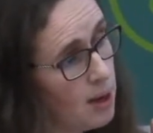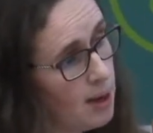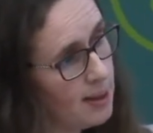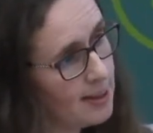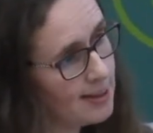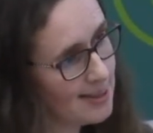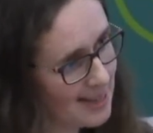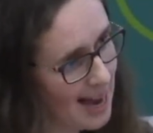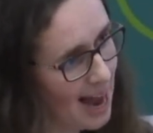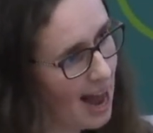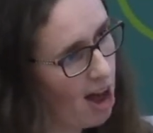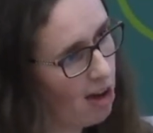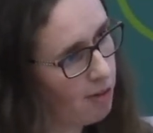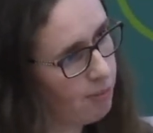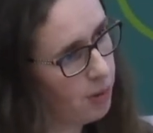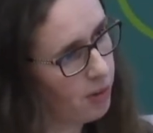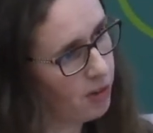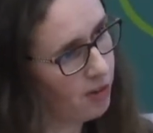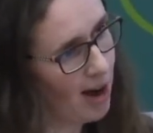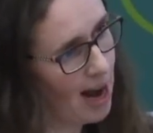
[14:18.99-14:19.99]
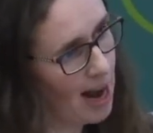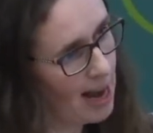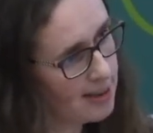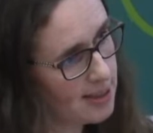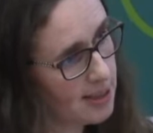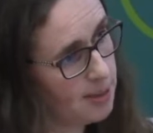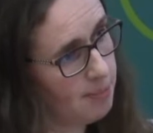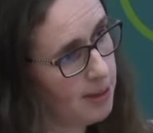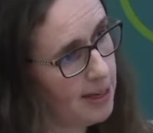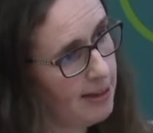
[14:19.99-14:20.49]
staff, but there
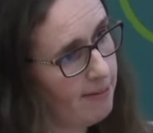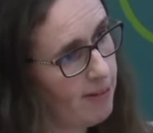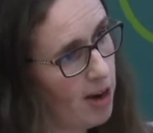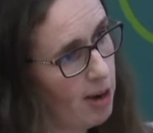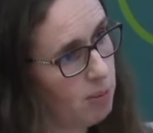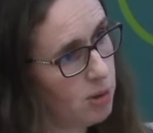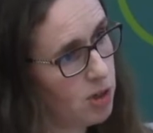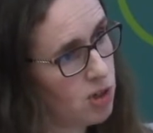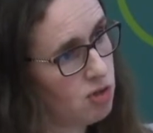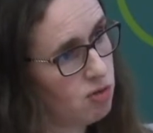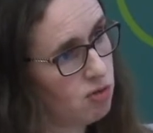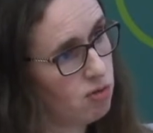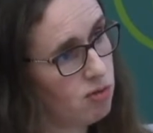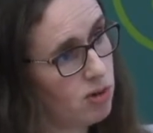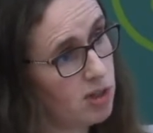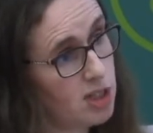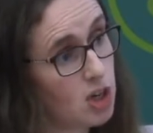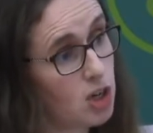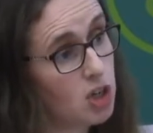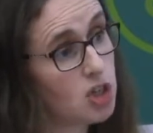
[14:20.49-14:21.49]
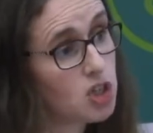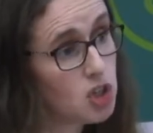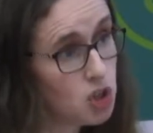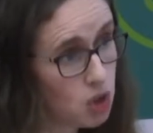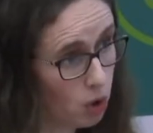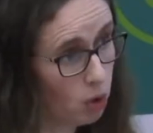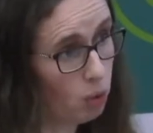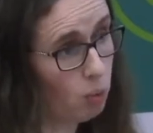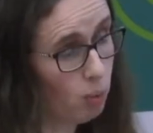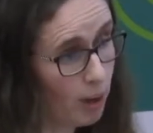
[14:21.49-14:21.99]
hasn't been very much research
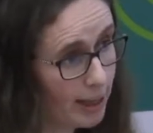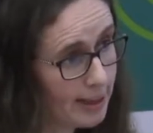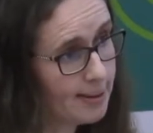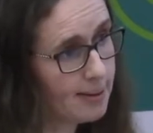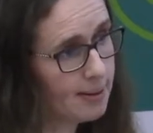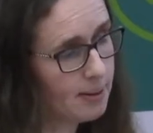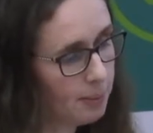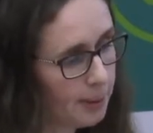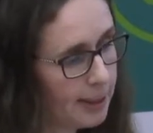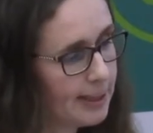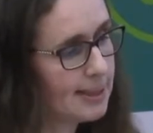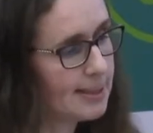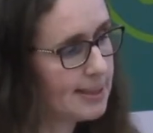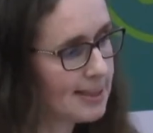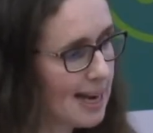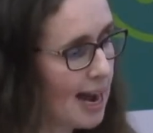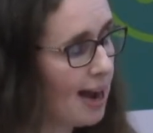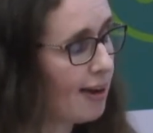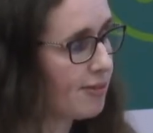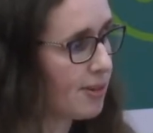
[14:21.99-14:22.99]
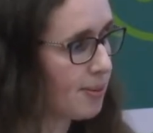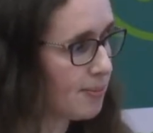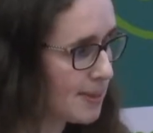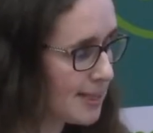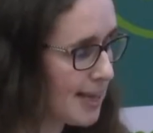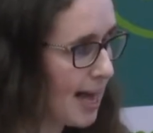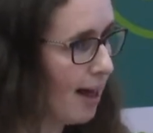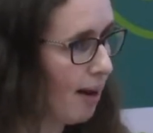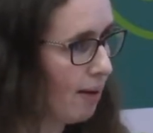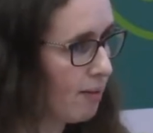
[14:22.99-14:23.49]
done with staff
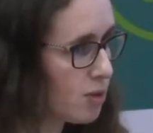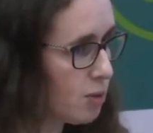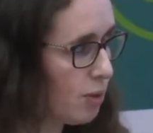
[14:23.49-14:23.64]
themselves.